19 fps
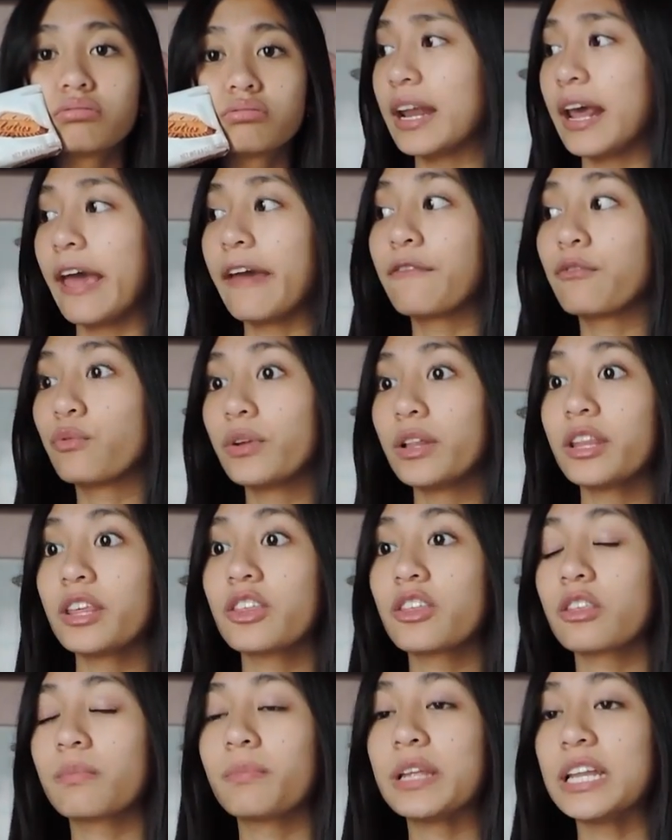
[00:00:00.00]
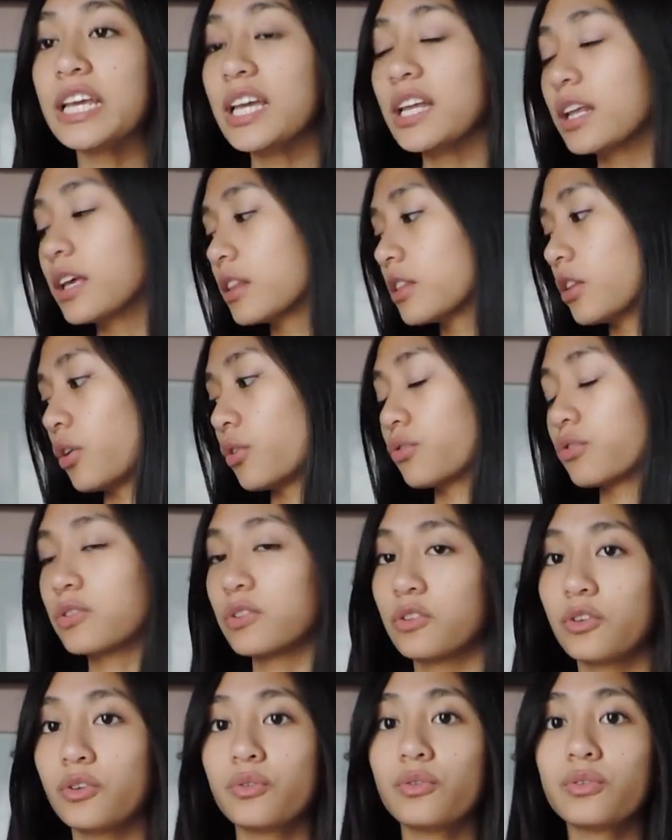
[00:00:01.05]
And I've really just been eating those
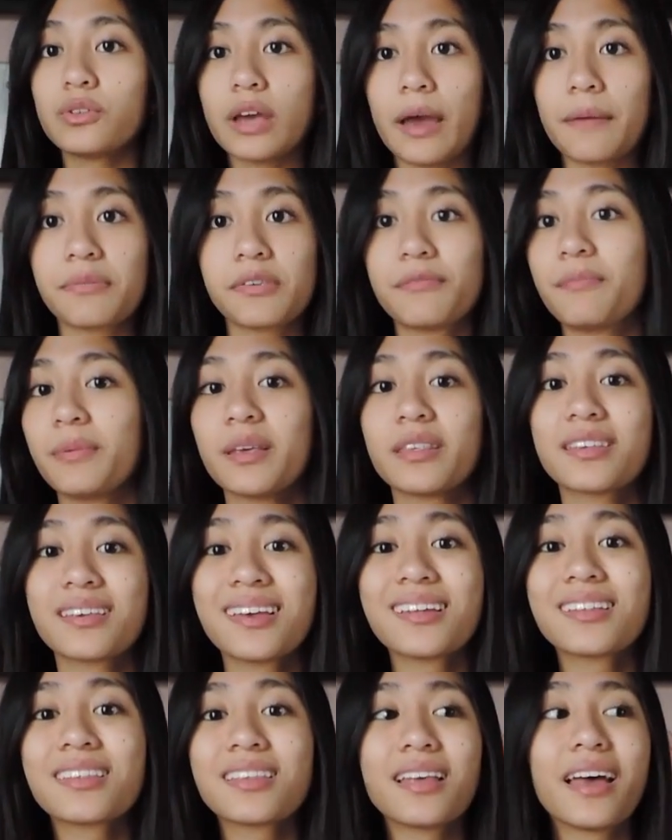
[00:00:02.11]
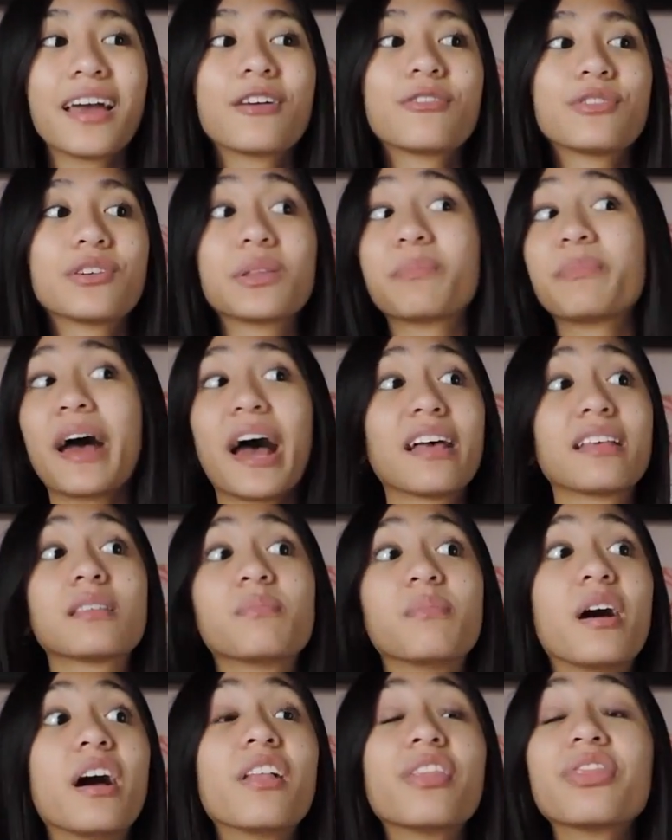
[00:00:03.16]
two types of biscuits like for the past
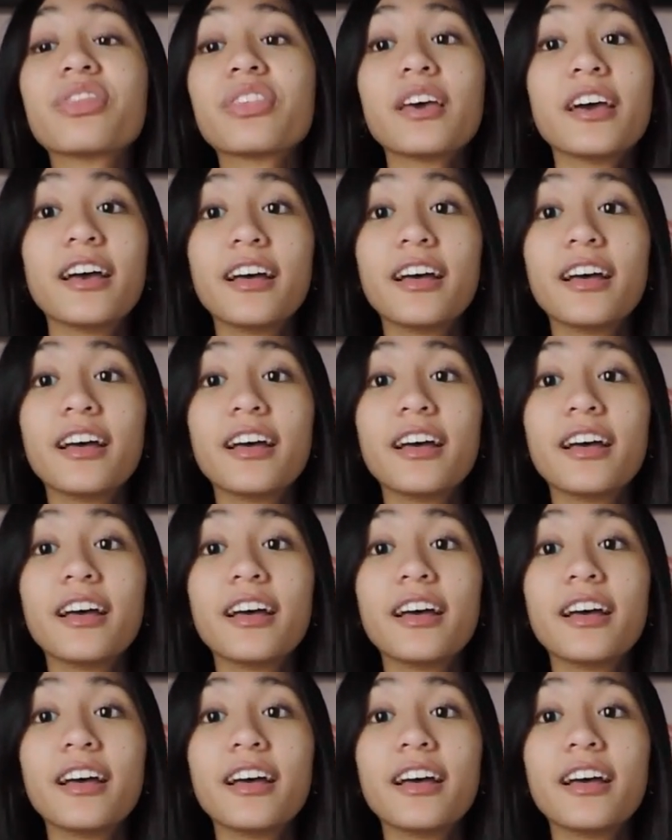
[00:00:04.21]
month.